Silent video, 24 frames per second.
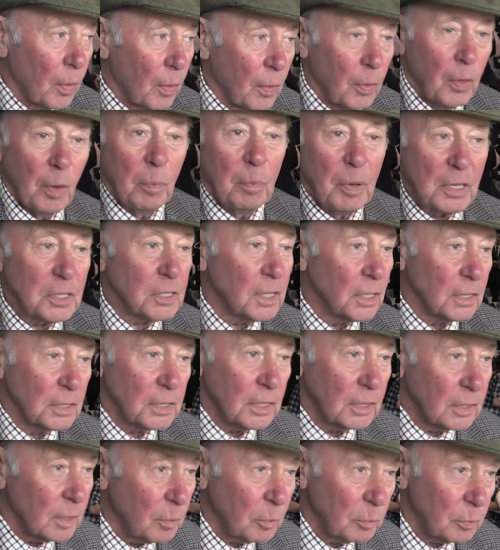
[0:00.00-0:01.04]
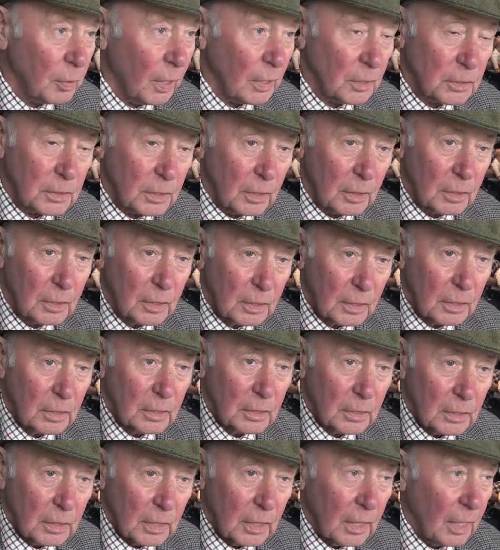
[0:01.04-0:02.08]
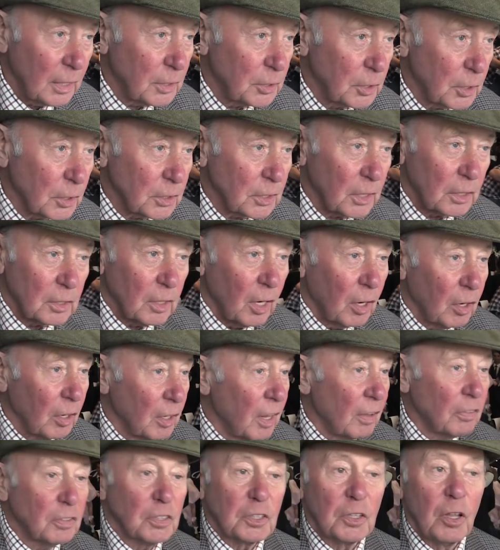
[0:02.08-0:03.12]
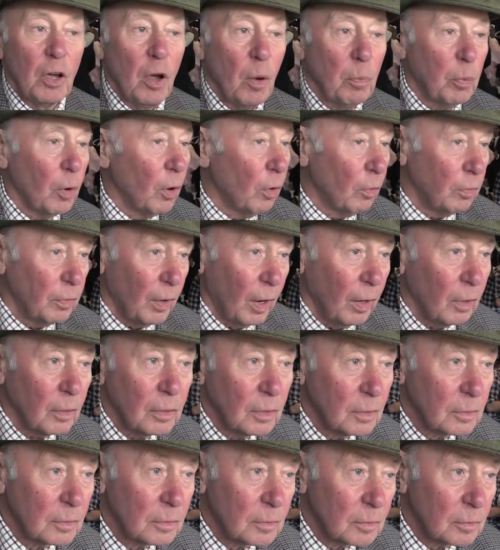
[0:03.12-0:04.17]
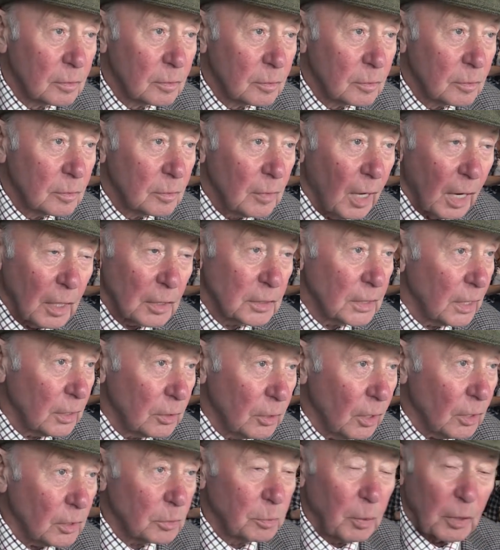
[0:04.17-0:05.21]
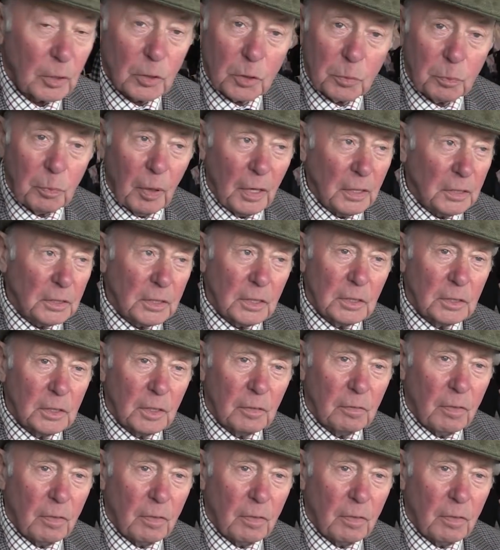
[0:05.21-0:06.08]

the businesses in Preston. It just lifts their profile, as it does, because Preston's a